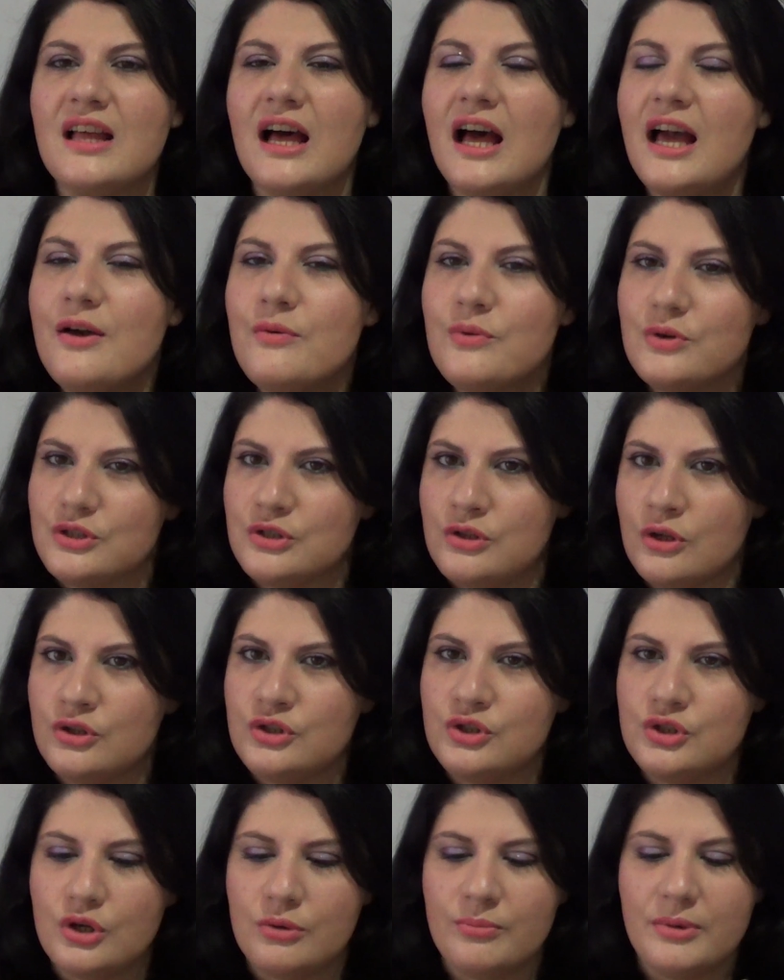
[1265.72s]
I was
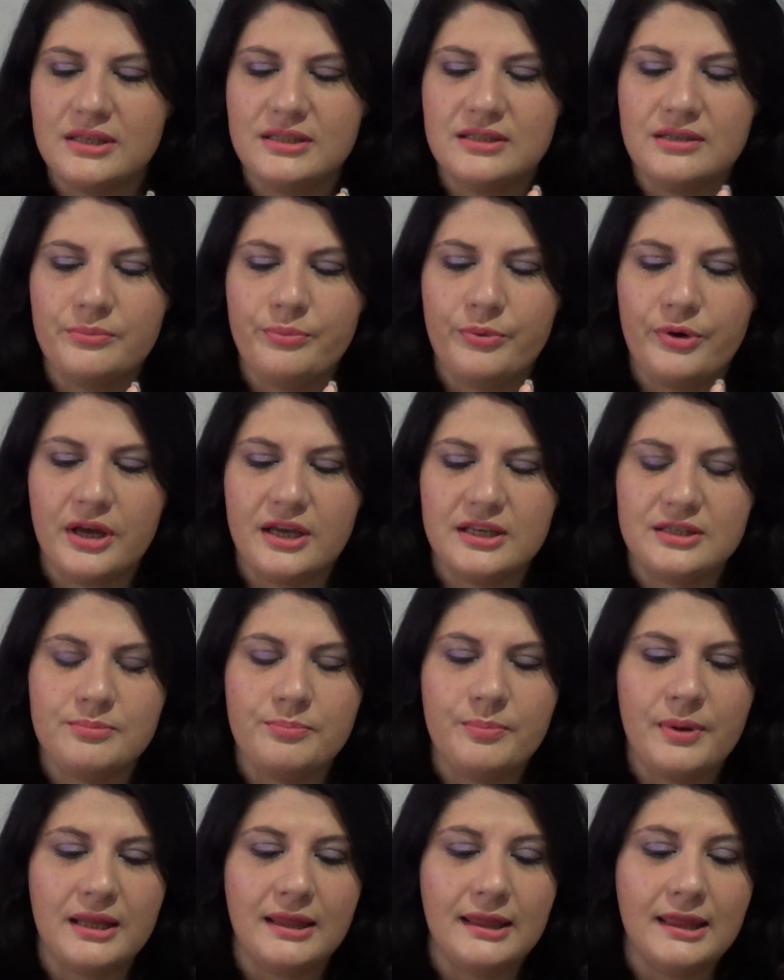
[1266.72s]
not so much
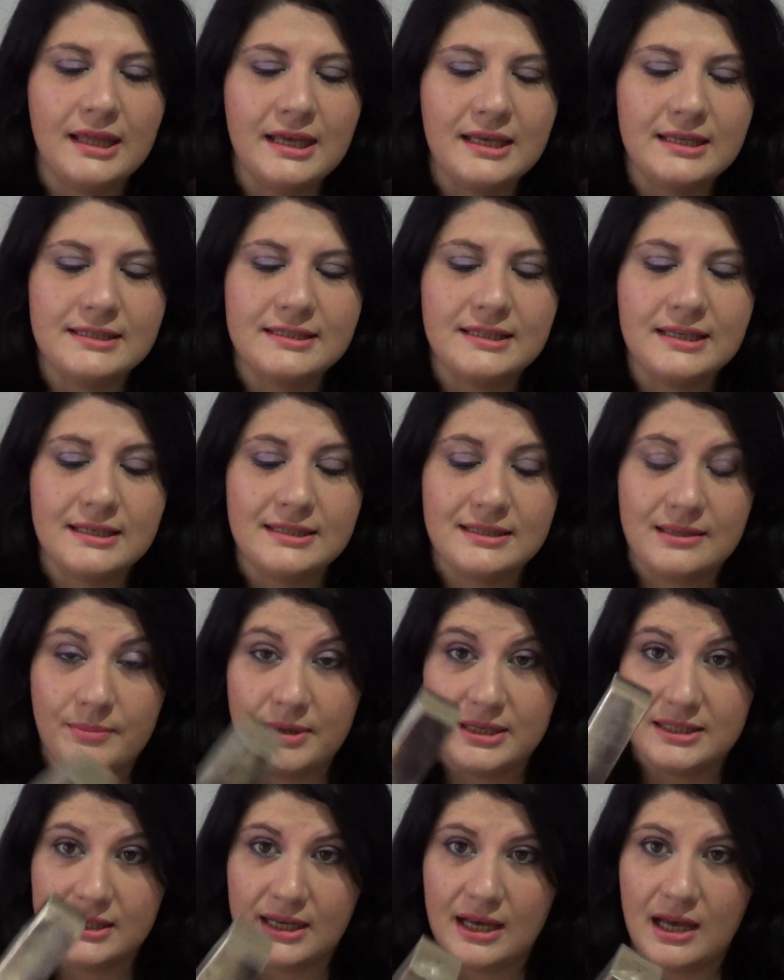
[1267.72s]
impressed. But this is a
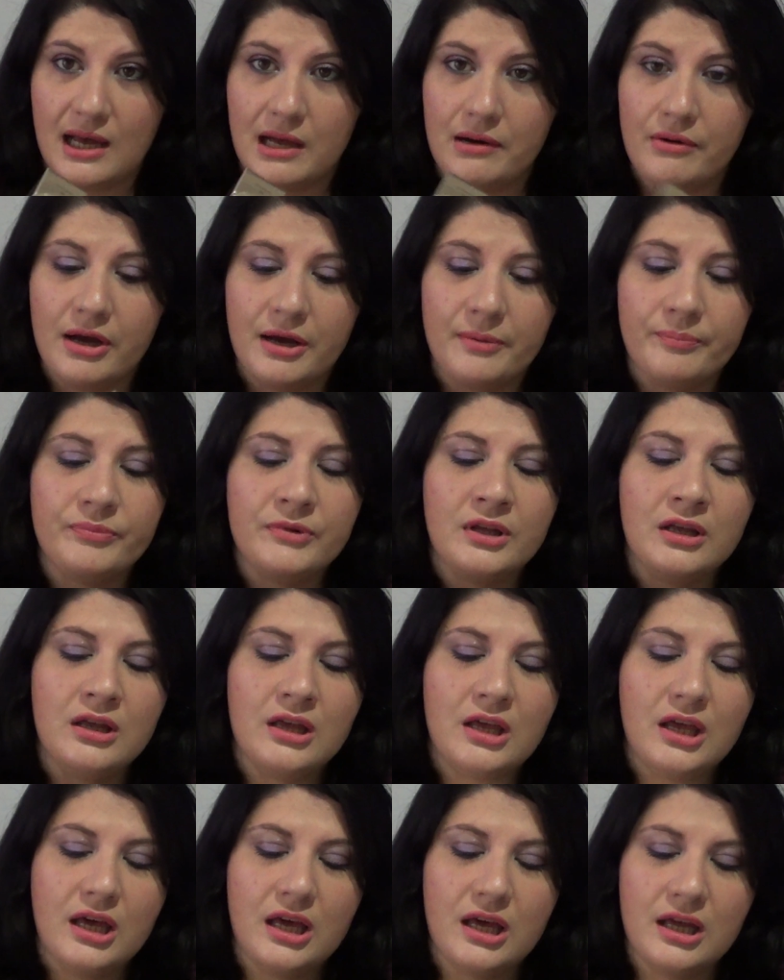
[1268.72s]
mascara,
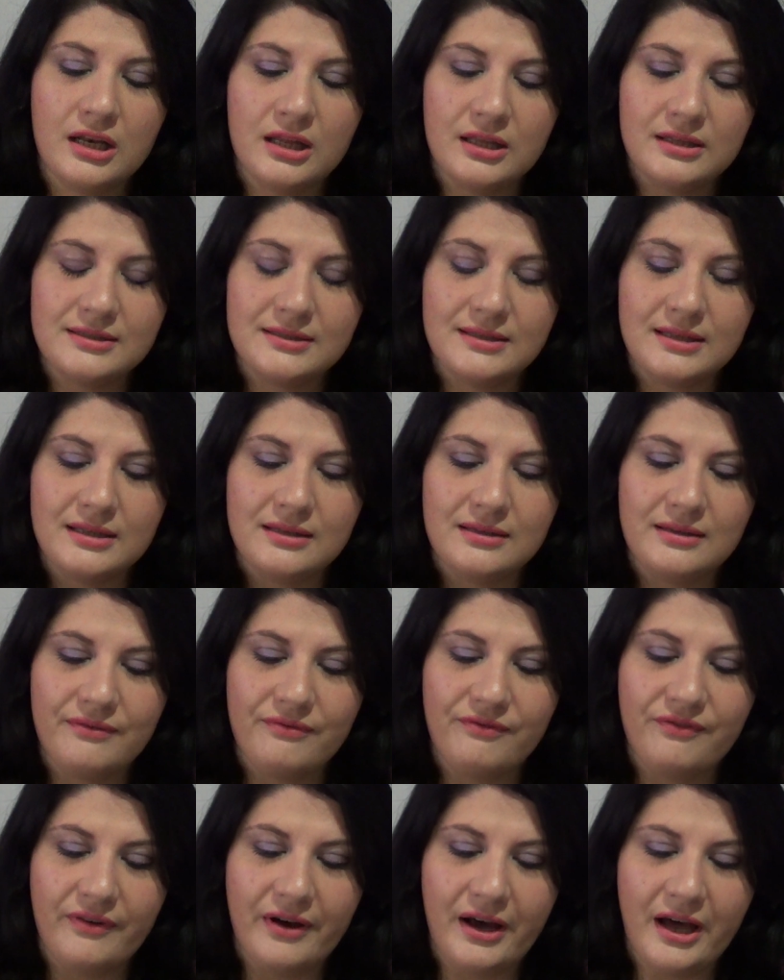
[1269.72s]
and it's the
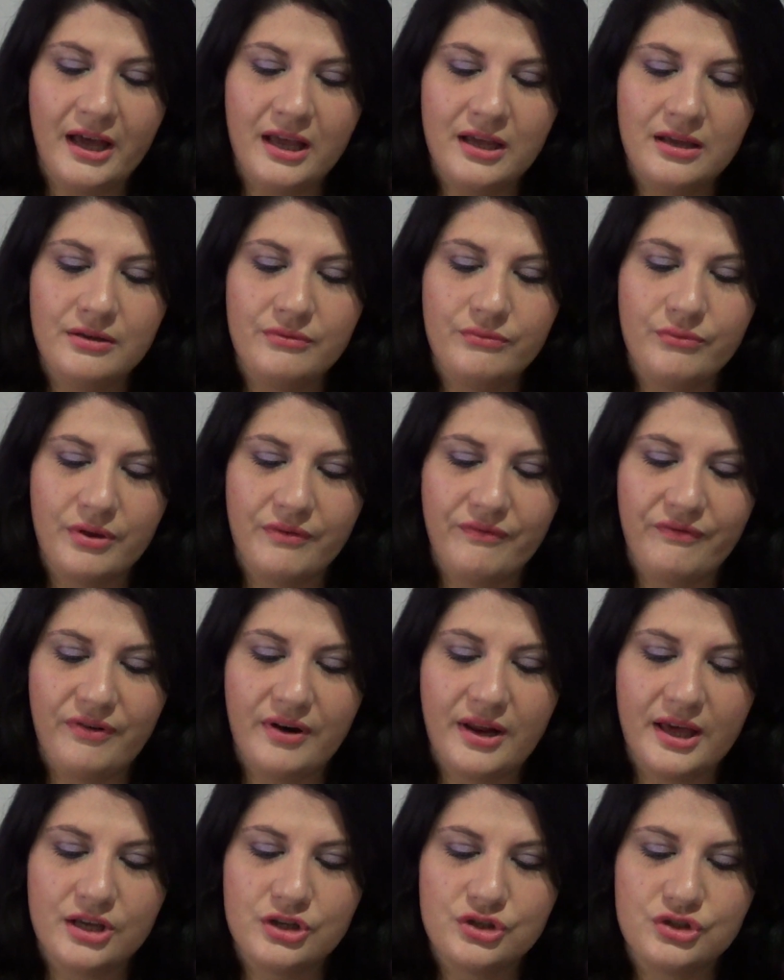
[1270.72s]
Divine
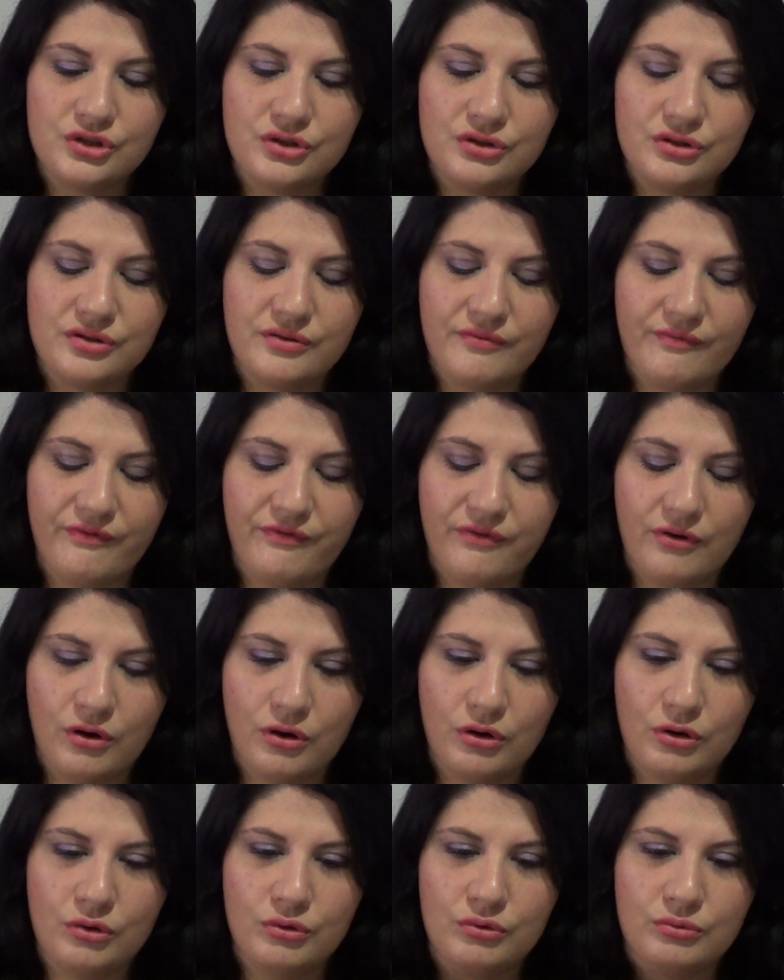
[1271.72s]
Reflections
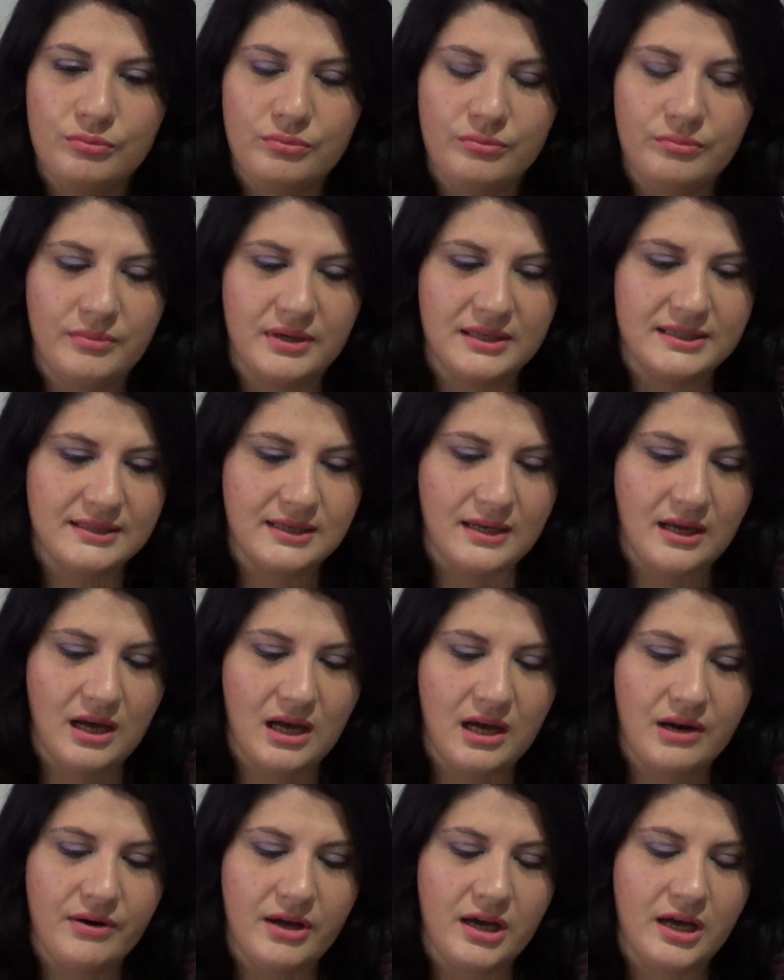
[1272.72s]
Volume
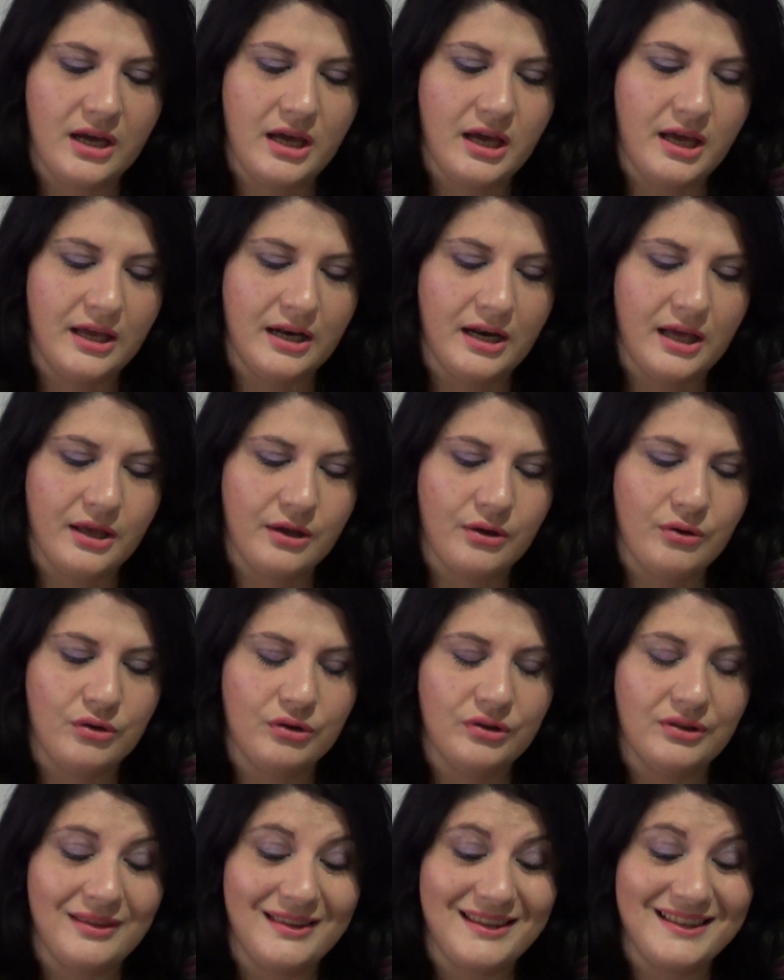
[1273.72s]
Mascara, and I
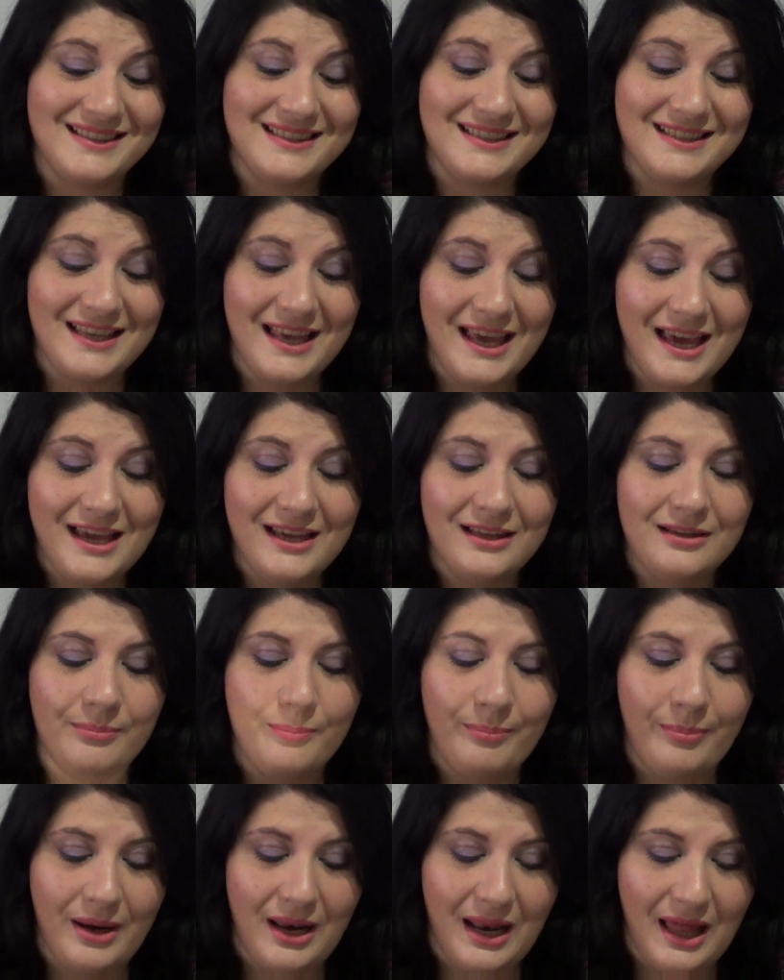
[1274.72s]
got the
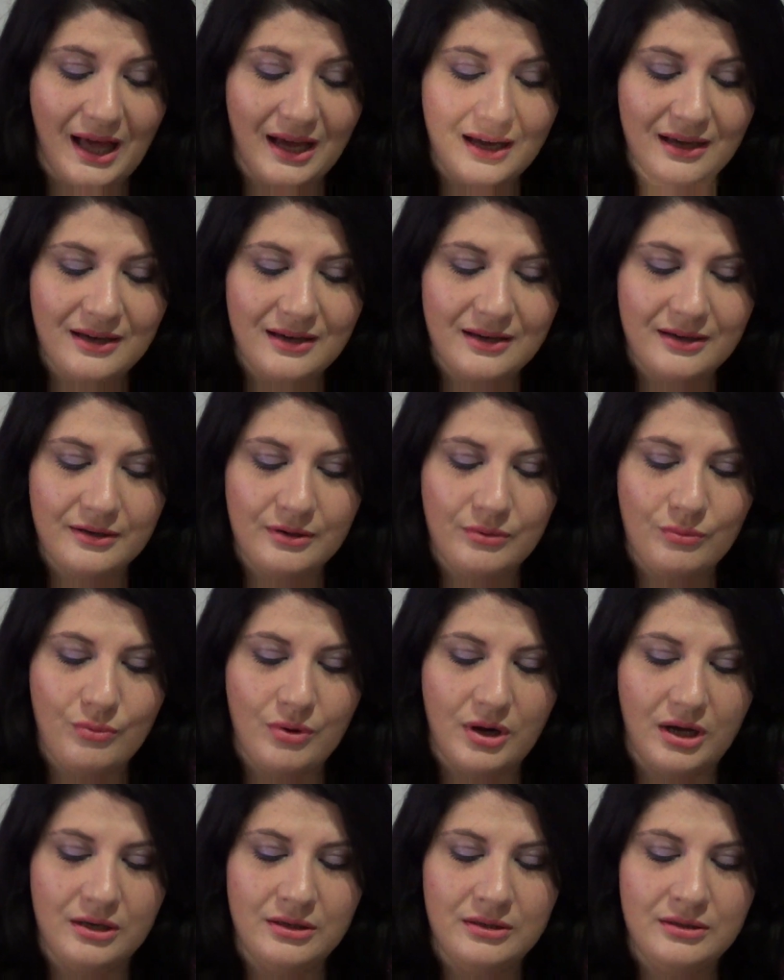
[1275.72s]
Jade black
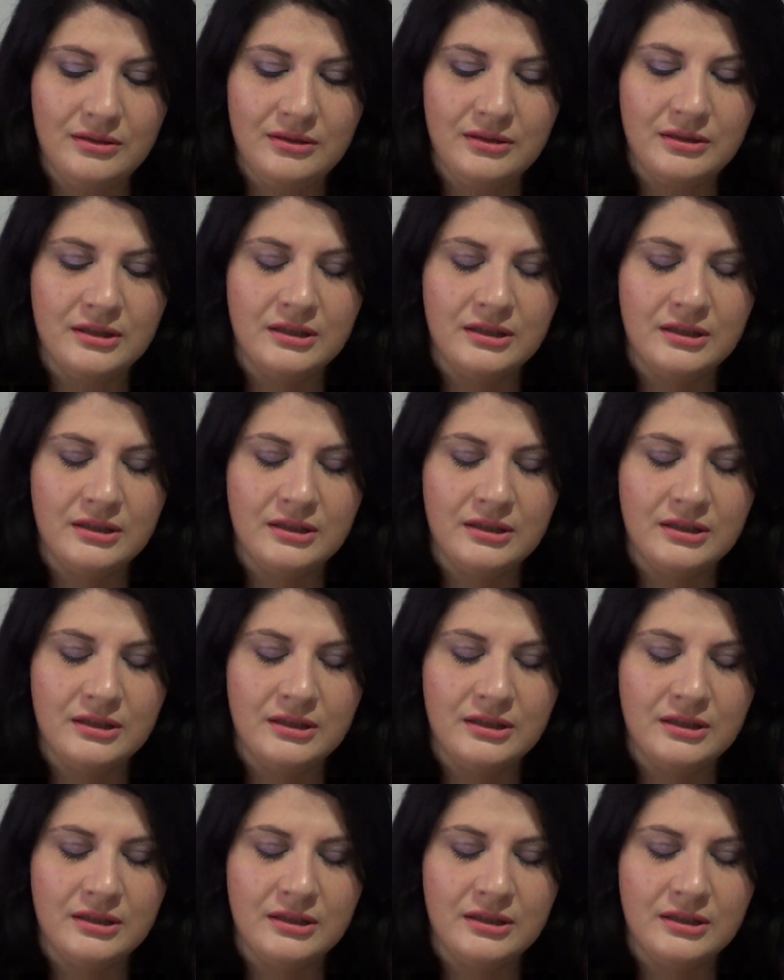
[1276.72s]
one.